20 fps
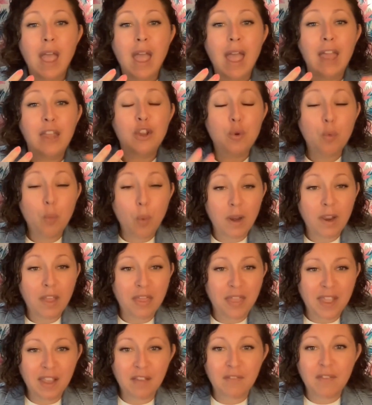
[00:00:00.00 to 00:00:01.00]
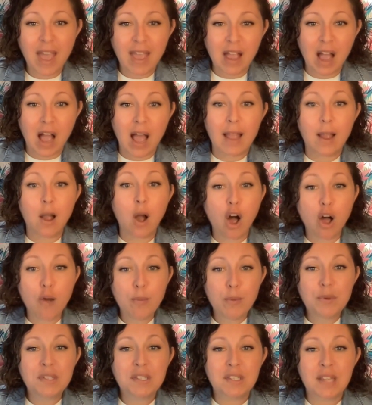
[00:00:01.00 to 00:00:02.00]
And you want to think of AI
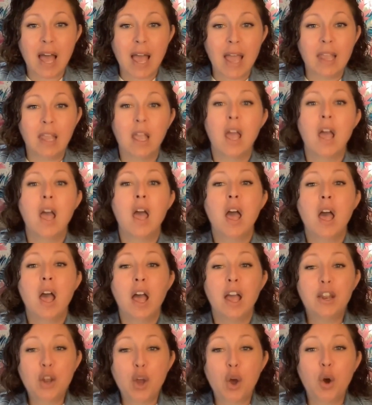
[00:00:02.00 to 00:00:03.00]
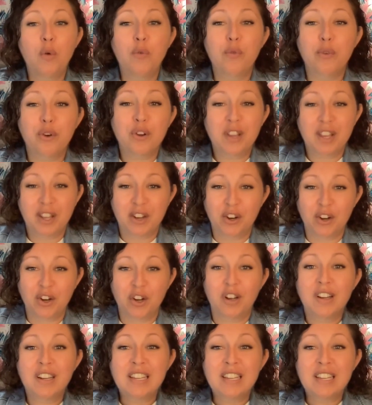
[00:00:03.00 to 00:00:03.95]
almost like an overeager